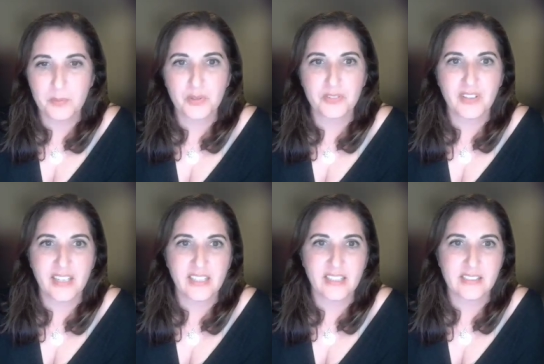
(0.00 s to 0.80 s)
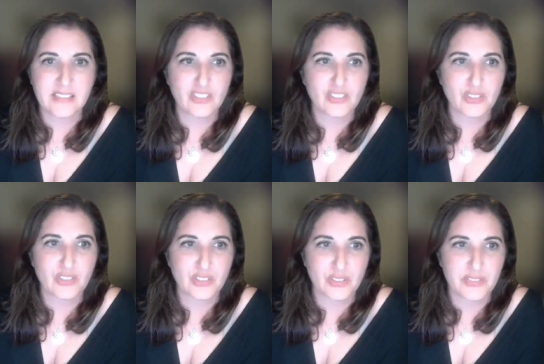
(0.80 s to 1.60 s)
providing essential
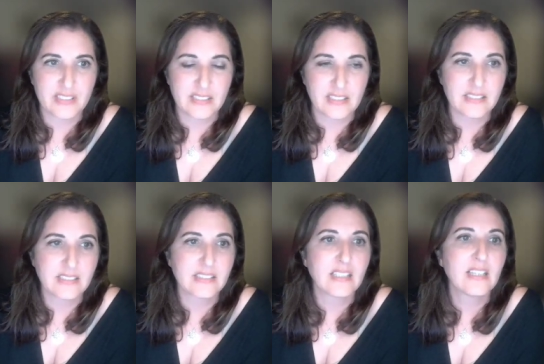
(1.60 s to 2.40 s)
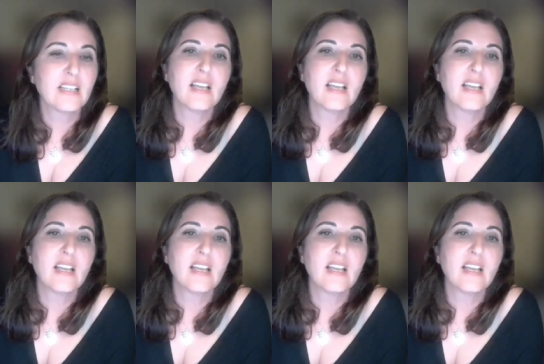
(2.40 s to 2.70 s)
services